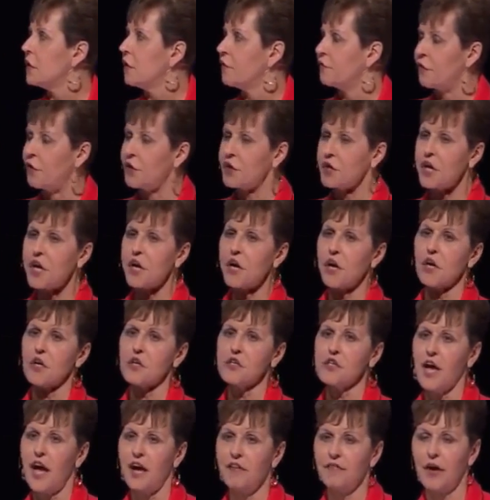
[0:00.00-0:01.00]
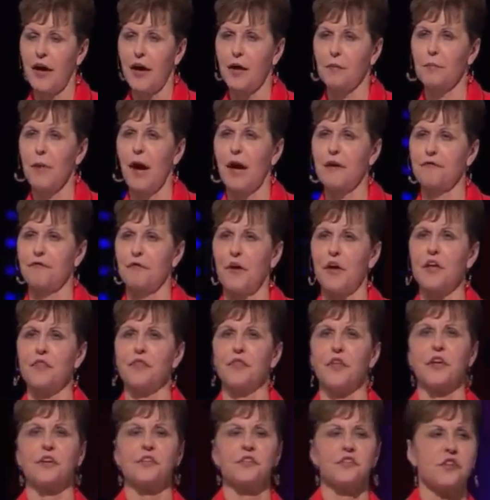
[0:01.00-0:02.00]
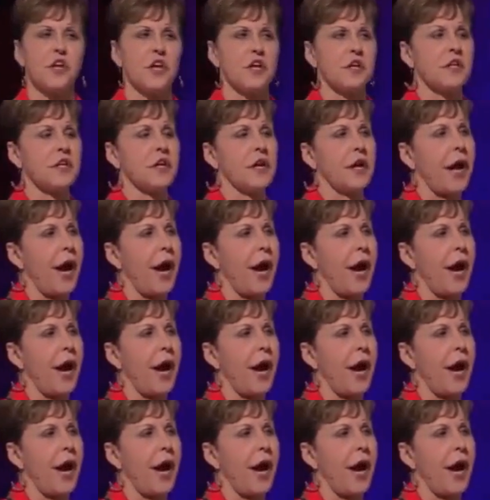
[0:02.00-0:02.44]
For years, I've had my faith extended,